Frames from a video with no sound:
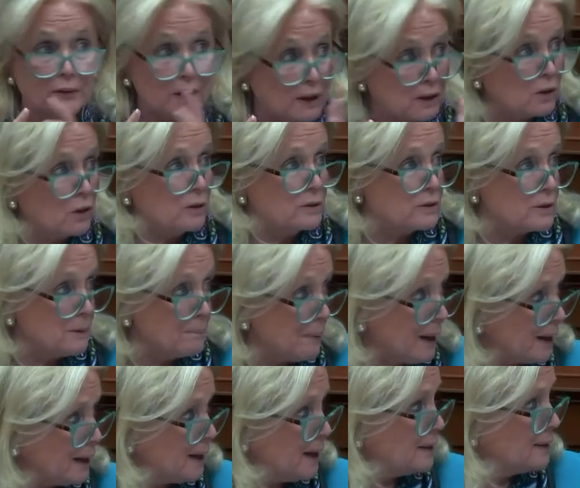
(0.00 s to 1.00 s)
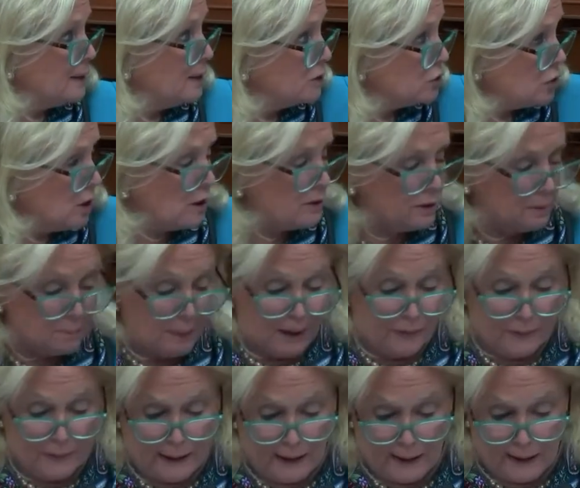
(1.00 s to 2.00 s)
vehicles, and my colleague talked
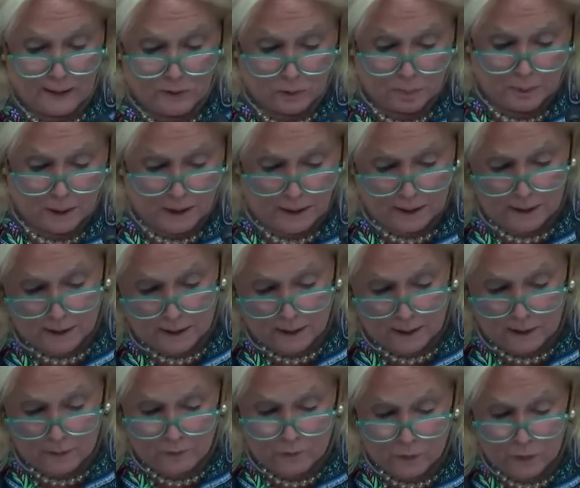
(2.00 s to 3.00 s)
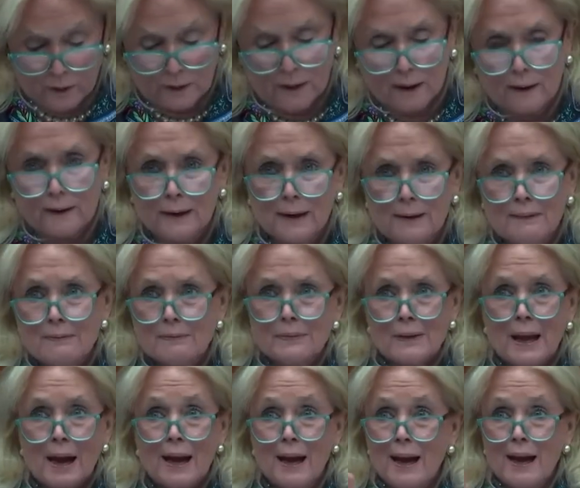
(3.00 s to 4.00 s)
about the asthma in California.
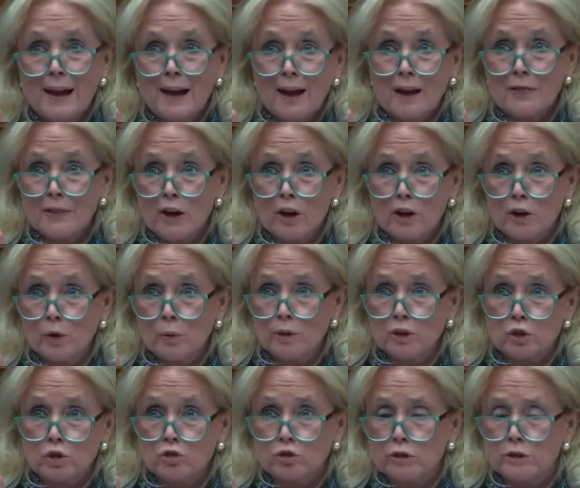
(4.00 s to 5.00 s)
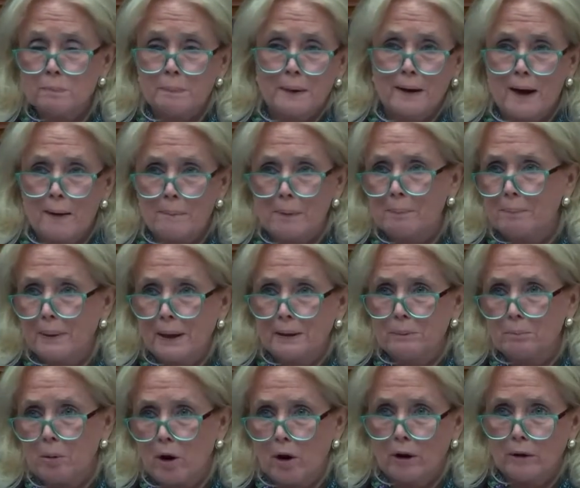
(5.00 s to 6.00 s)
The auto industry has become a
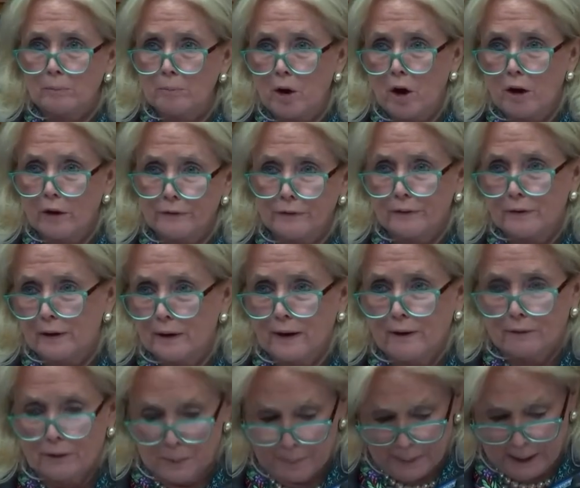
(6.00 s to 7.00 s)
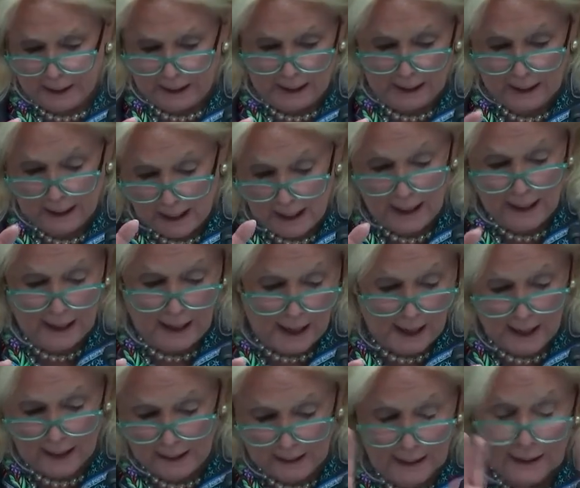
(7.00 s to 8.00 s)
ping-pong ball for everybody, and
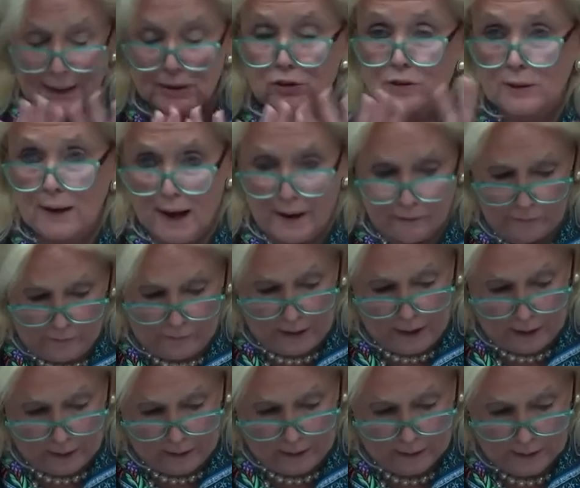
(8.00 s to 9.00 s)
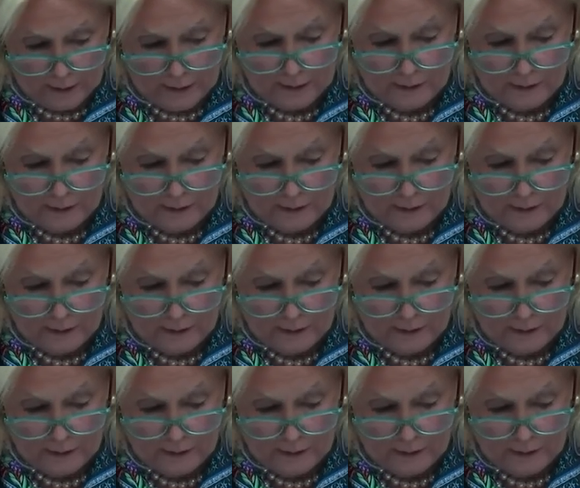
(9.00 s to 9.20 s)
it's not fair.